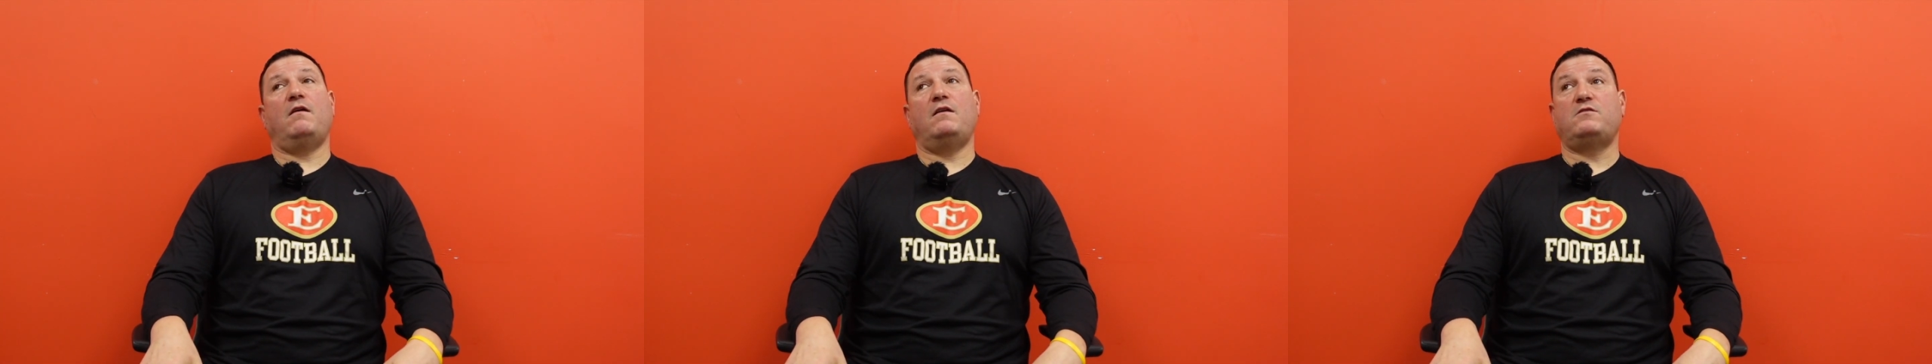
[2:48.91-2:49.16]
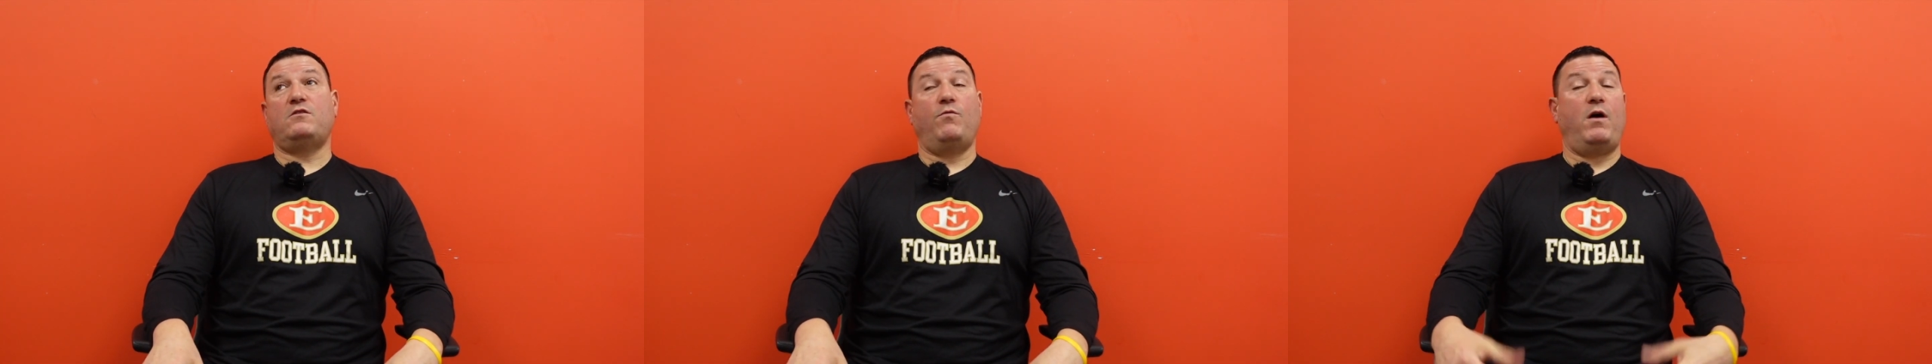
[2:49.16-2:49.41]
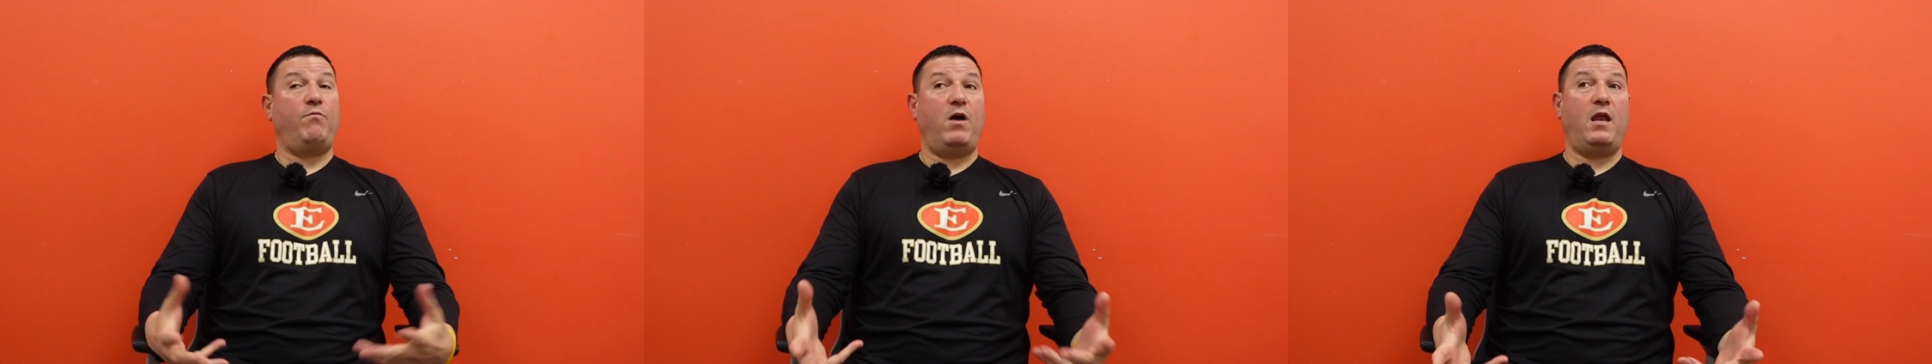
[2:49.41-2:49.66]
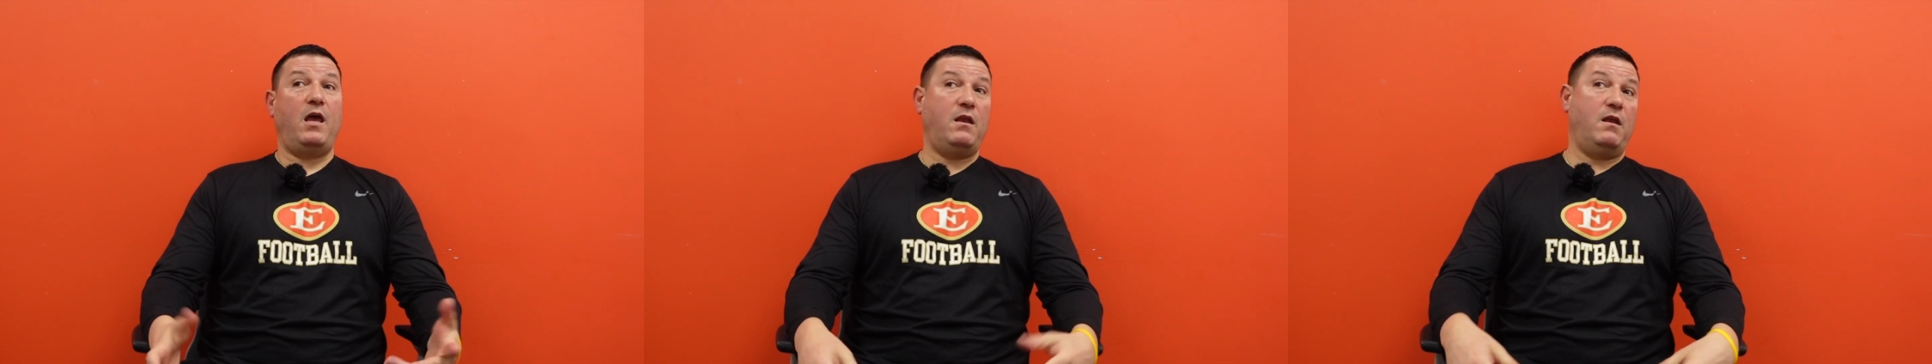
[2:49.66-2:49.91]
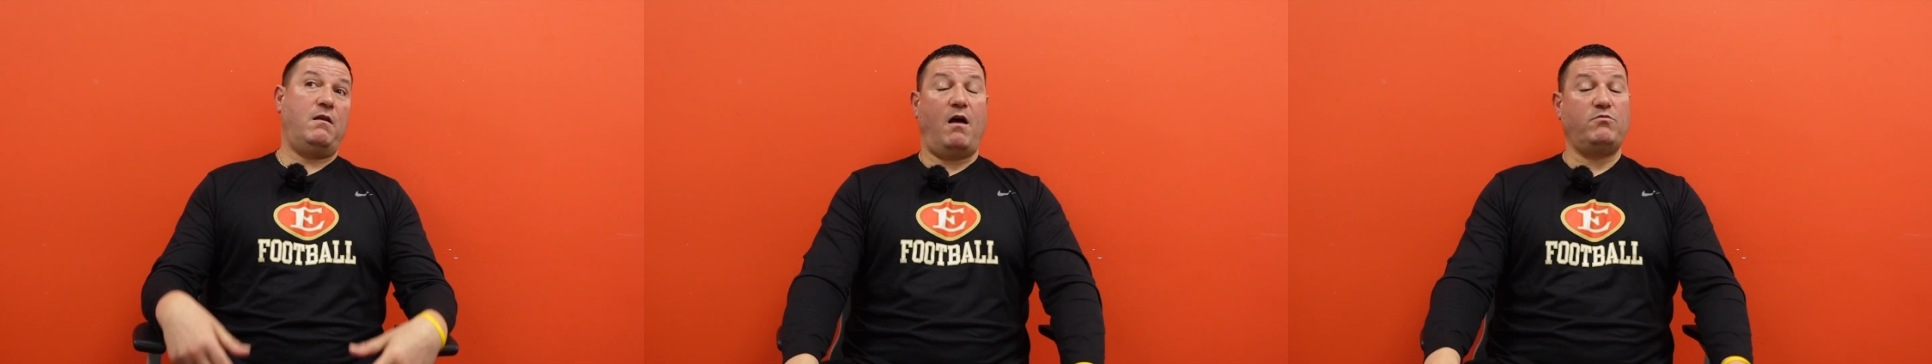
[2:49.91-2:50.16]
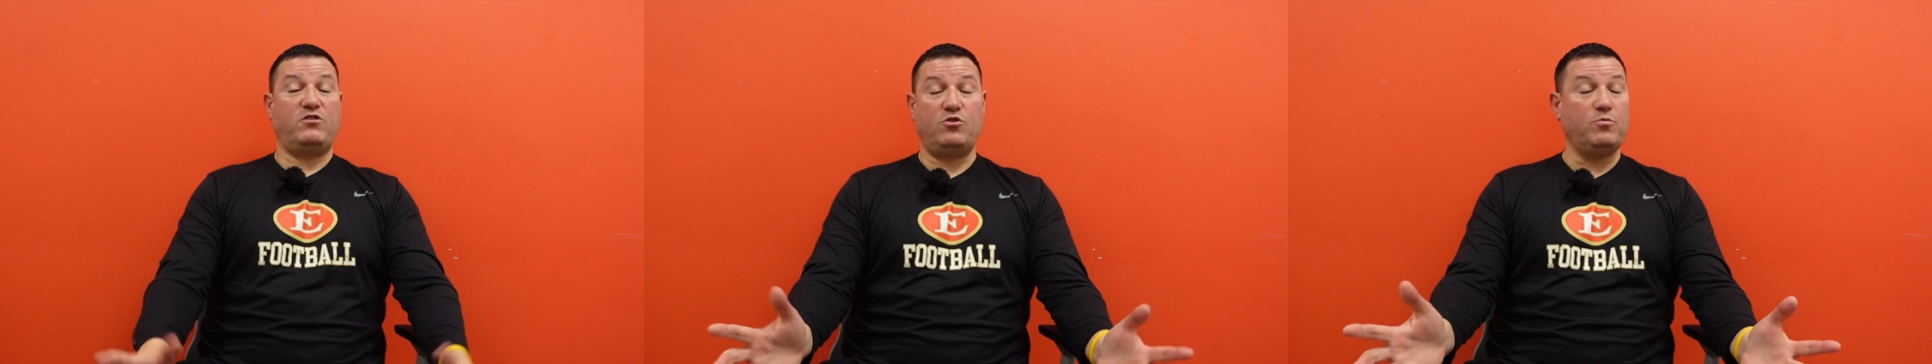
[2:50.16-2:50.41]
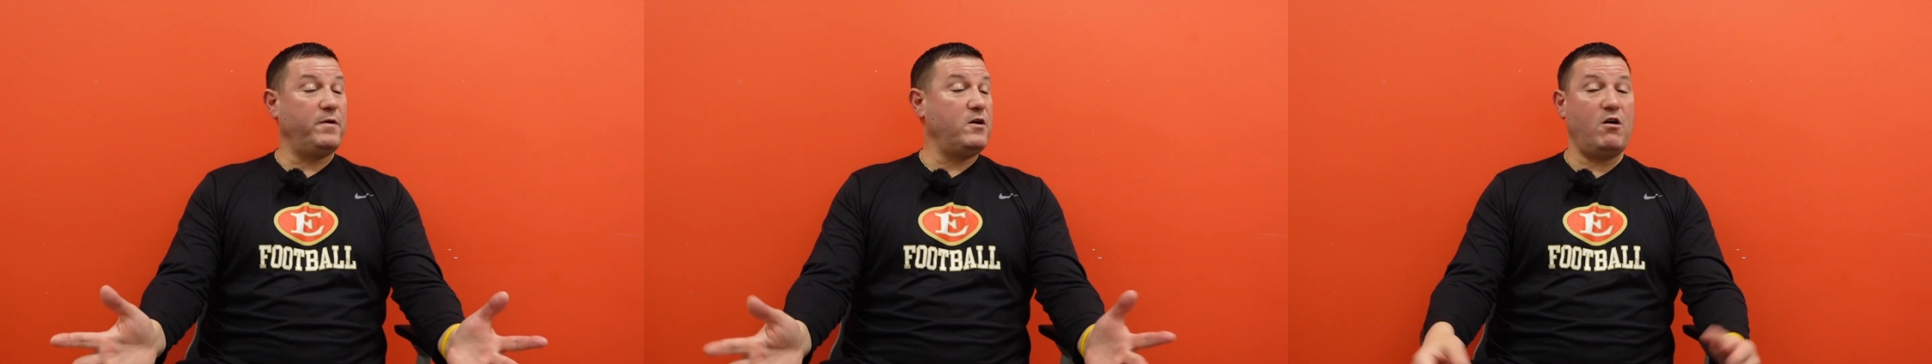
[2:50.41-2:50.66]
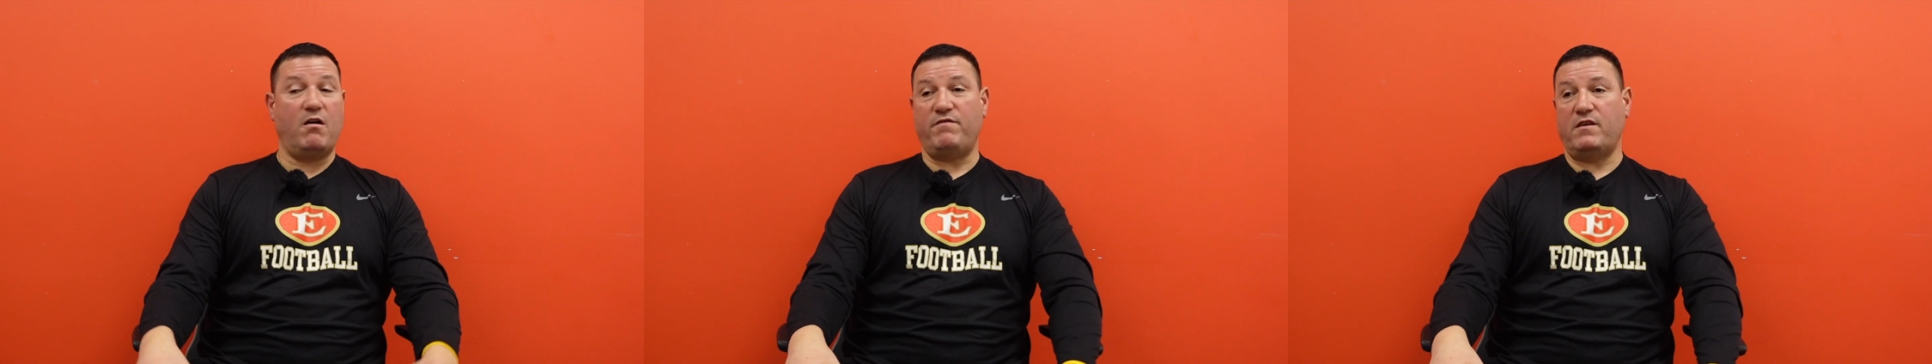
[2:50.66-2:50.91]
And so I went in and I was super
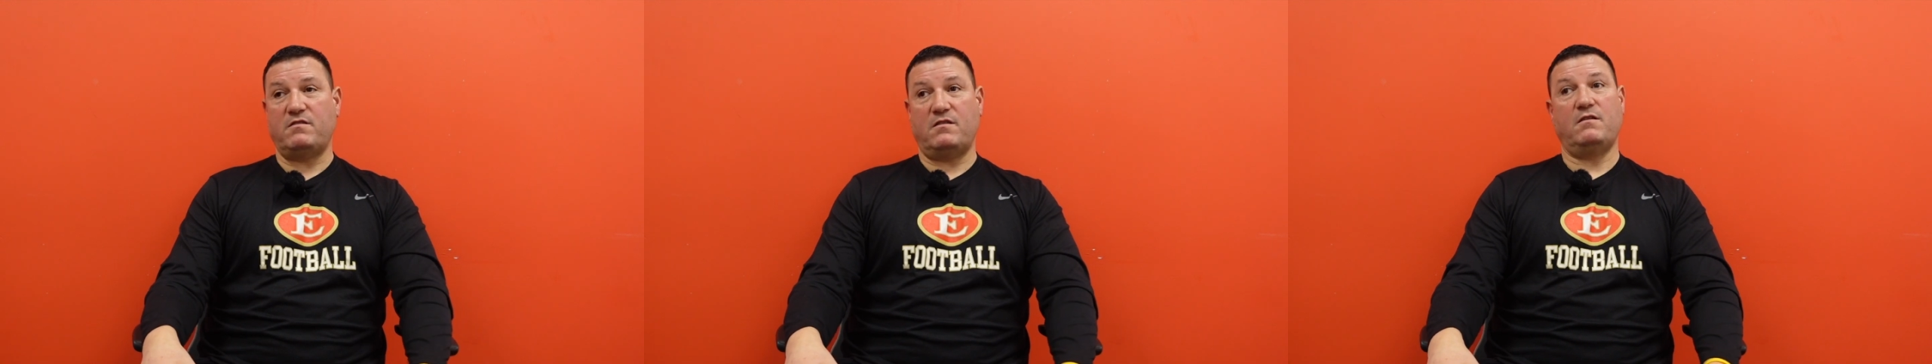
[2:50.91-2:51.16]
nervous.